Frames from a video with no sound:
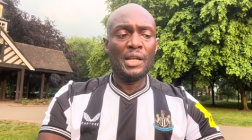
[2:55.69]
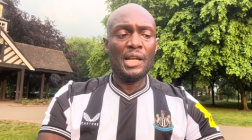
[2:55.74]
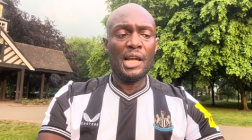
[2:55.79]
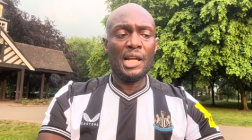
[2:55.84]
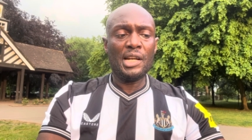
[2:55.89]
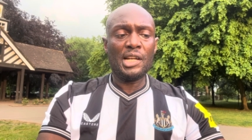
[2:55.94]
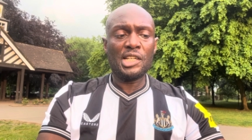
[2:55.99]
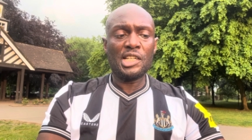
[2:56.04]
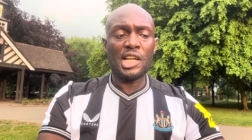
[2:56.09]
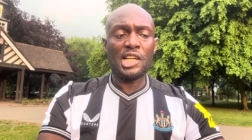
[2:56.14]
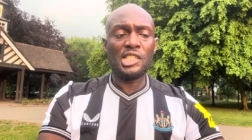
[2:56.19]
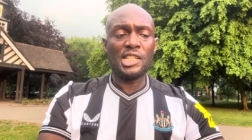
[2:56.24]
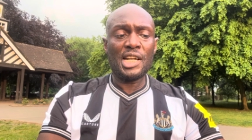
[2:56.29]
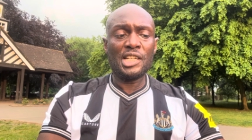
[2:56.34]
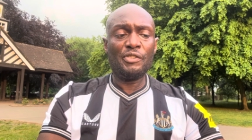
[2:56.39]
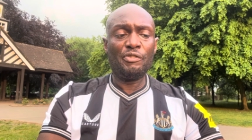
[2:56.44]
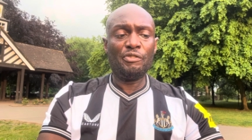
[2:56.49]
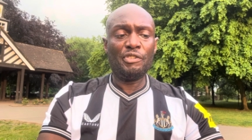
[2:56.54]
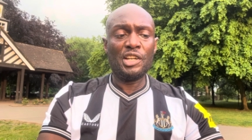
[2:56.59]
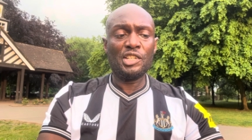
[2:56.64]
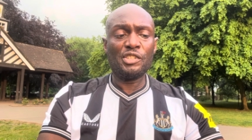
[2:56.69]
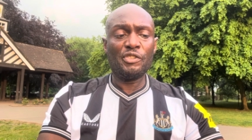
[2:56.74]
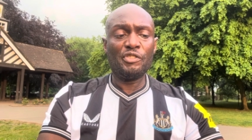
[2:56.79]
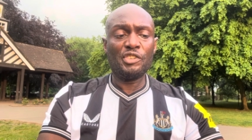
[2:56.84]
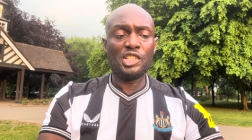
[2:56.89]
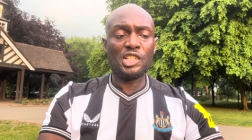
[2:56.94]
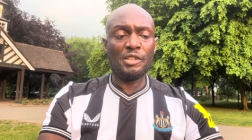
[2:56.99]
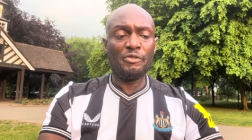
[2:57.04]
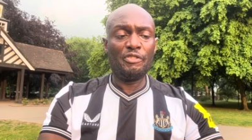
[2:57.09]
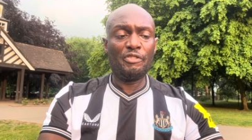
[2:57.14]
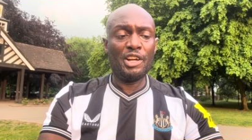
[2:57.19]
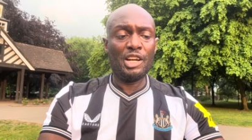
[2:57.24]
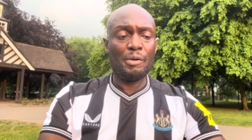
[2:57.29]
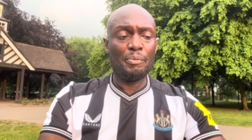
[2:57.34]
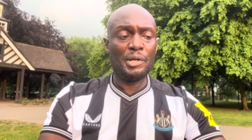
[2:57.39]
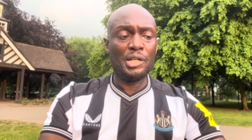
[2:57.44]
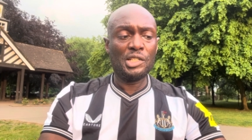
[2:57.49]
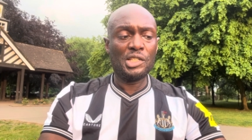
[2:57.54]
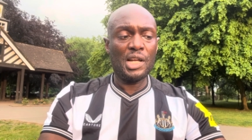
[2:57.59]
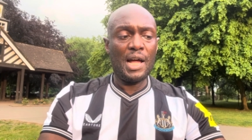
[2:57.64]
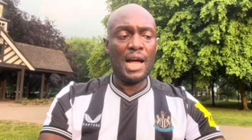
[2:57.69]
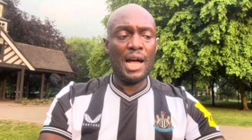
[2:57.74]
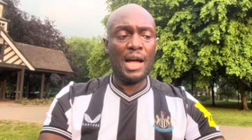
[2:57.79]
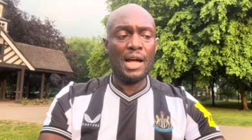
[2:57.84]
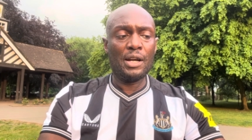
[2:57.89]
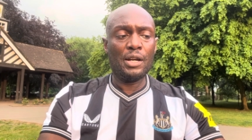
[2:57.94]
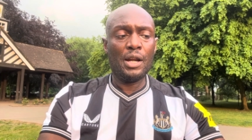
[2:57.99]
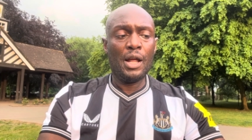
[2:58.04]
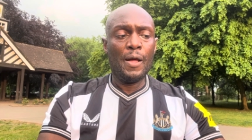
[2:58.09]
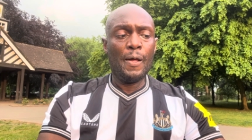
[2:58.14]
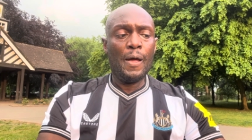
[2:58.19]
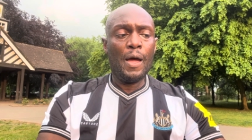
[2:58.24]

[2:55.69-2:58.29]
in this exciting phase of his development and